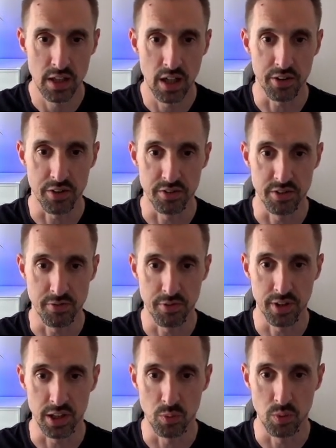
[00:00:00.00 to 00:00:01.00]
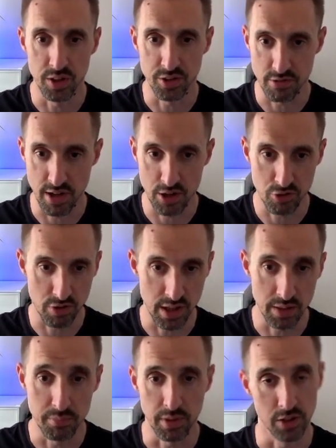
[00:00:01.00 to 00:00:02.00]
other than defining a work
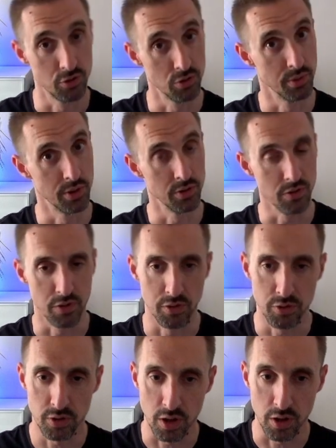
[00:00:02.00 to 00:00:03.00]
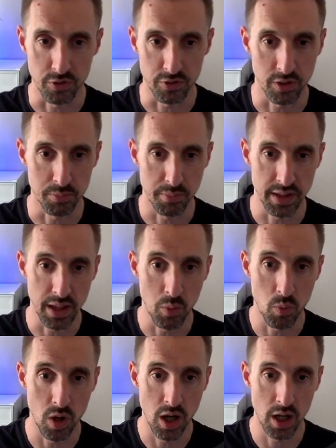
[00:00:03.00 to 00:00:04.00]
directory, making sure we're not using Docker because I couldn't make that
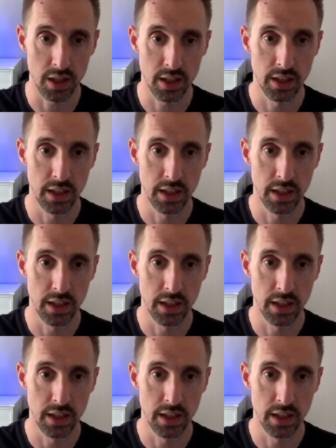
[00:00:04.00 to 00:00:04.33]
work.